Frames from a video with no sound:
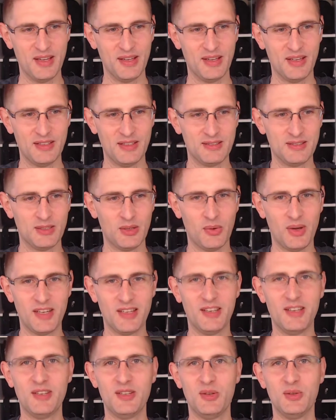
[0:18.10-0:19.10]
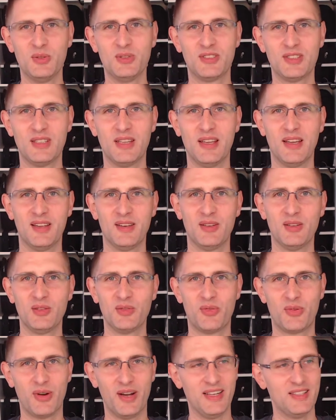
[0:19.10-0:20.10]
and so I didn't use this
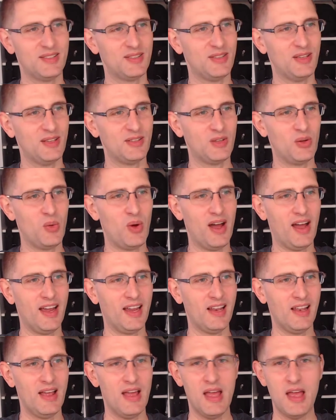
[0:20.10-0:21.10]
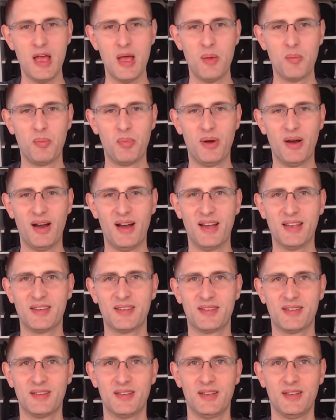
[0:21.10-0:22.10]
phrase since a while.
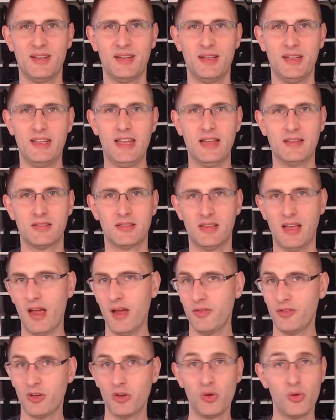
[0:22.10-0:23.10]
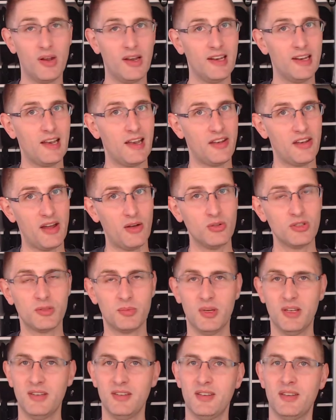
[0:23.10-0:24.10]
But yes, I have to do a little
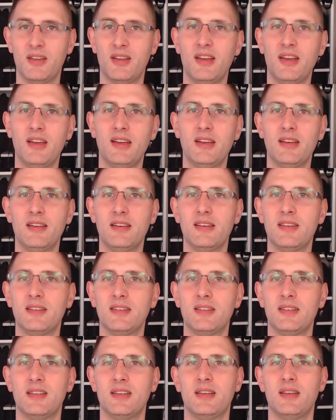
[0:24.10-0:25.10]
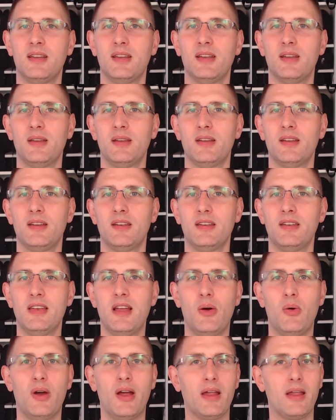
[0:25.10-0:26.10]
announcement, and
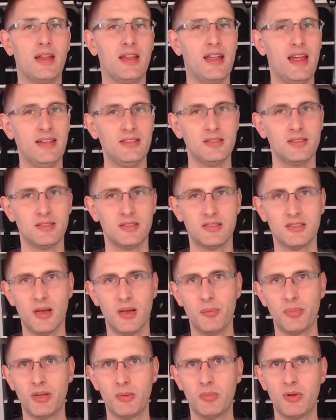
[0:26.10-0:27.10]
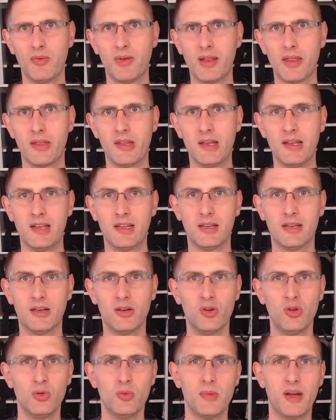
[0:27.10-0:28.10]
now I guess some people will think,
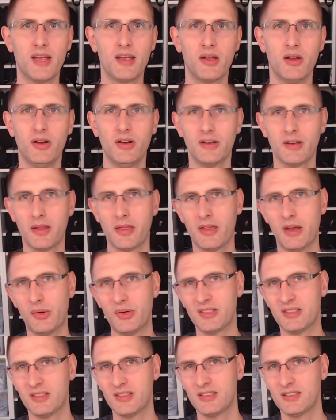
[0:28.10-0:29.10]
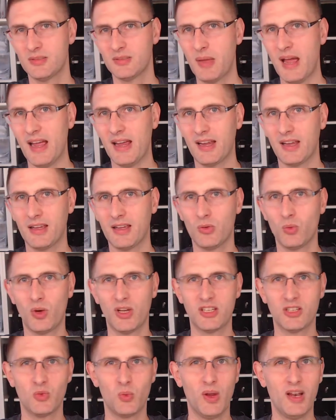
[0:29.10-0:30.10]
oh my god, Etherix is back and
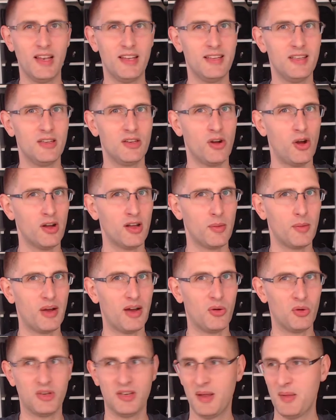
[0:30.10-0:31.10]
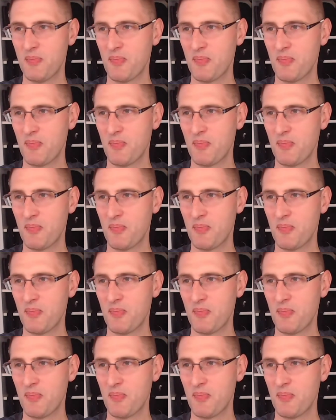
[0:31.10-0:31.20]
what will he talk about?